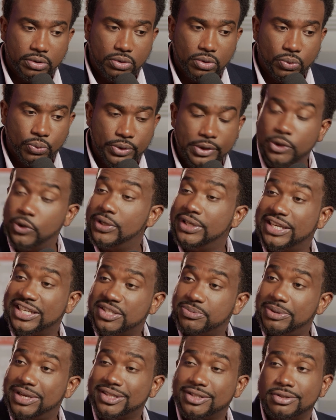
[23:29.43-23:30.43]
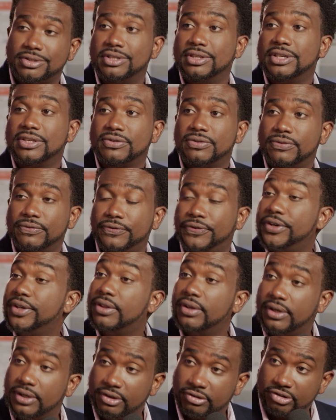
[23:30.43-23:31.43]
we only expect to see this
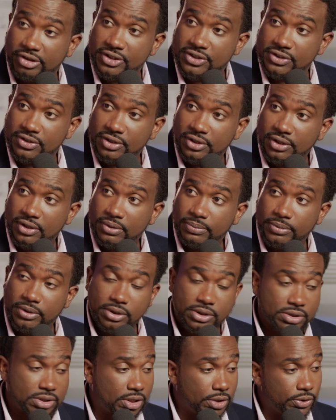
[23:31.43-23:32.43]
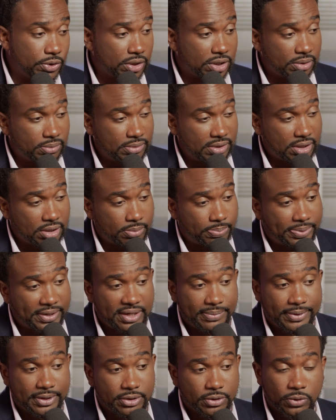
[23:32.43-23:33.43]
further increase because now you can make a
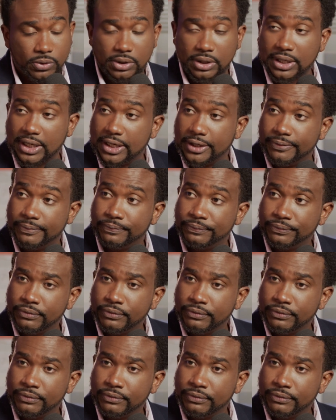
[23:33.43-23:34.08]
payment online